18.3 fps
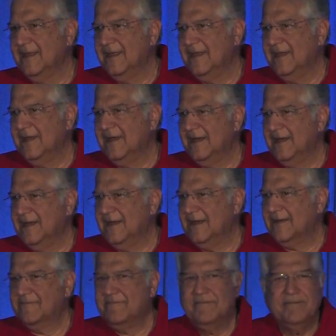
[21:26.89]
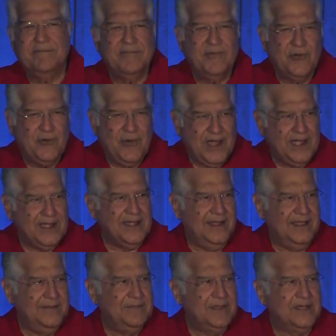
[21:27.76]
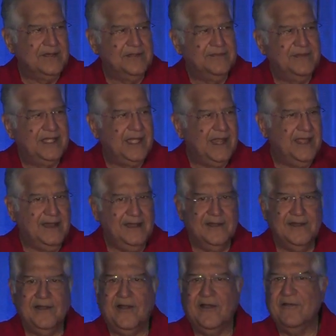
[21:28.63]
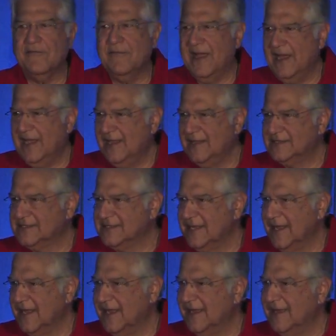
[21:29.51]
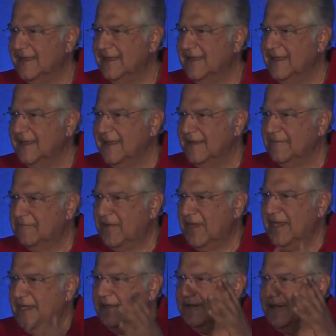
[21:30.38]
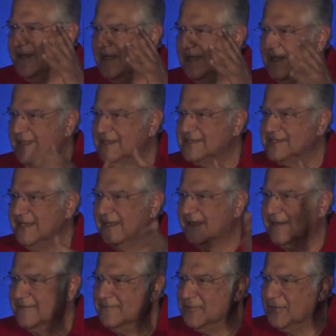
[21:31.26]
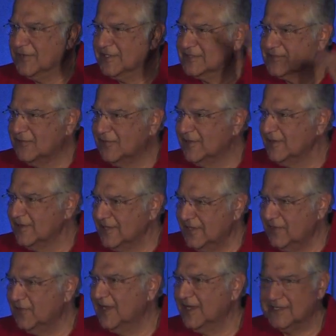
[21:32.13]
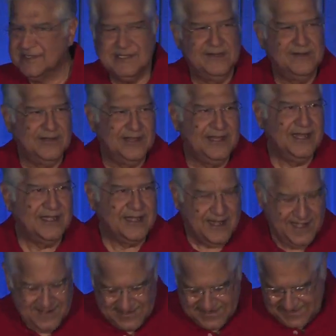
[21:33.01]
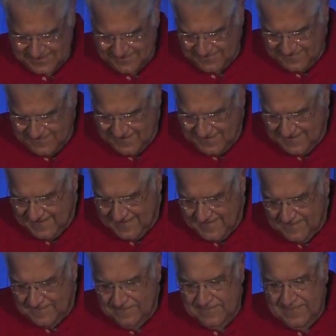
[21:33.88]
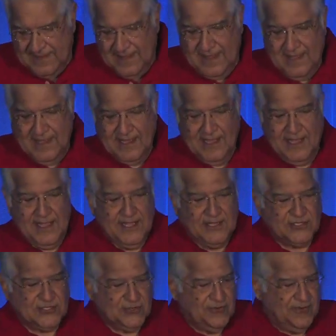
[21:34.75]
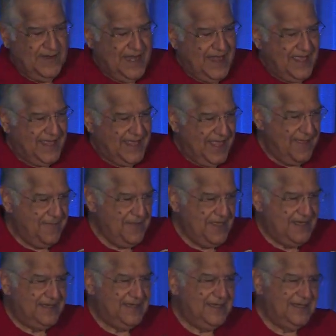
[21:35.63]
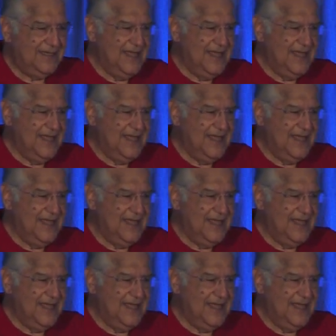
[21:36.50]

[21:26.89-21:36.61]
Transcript: uh, quietly because we'd taken a lot of mileage saying brain drain, HCL computers go to the US and all that kind of stuff. So when I came here,